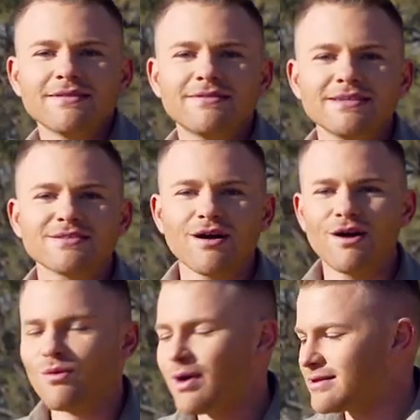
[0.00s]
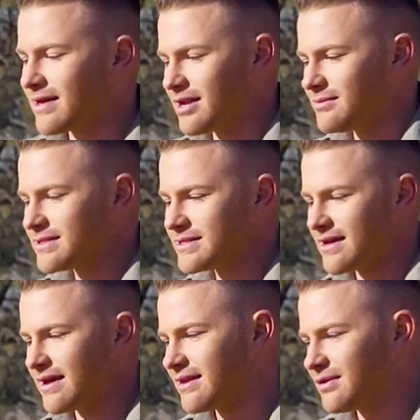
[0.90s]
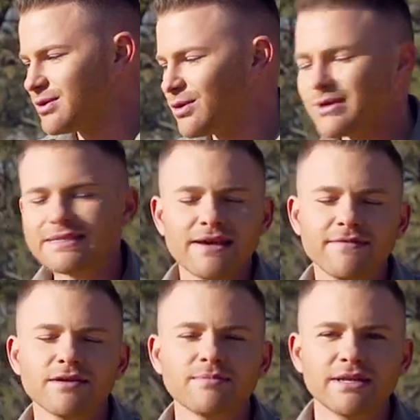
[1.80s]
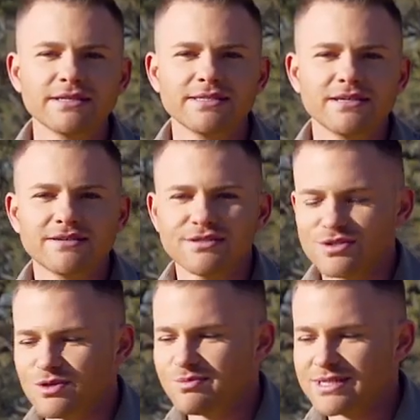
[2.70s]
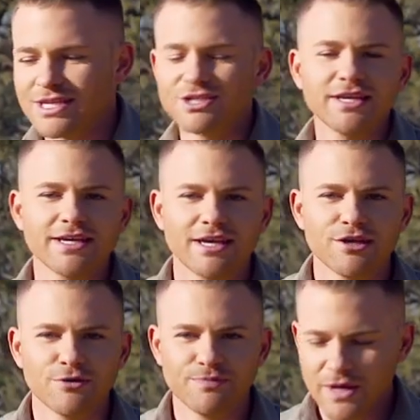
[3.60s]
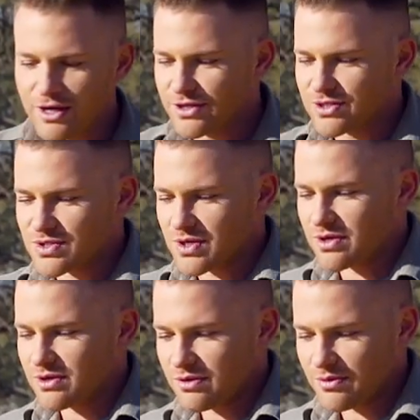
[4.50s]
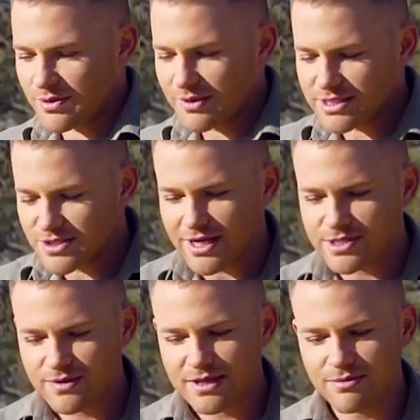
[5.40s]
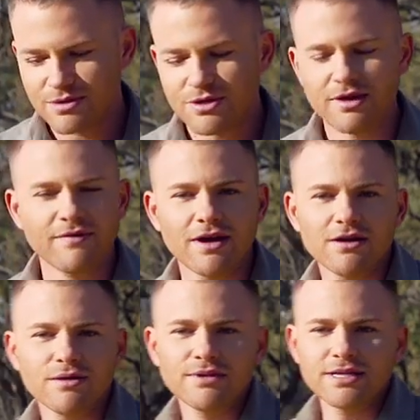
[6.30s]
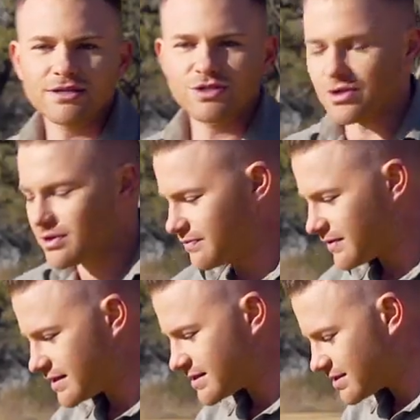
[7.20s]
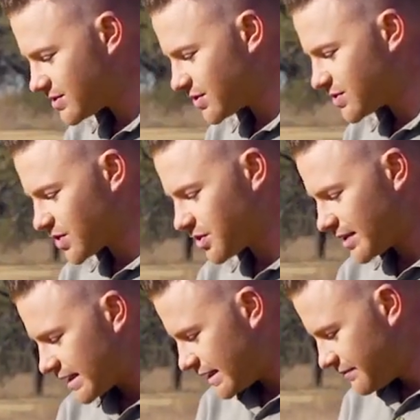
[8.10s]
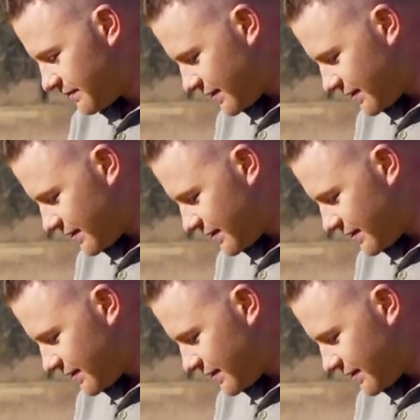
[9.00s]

that these are wild animals and they will always have the ability to potentially kill you. So when we're interacting with them, you're never in complete control. Things can turn so quickly.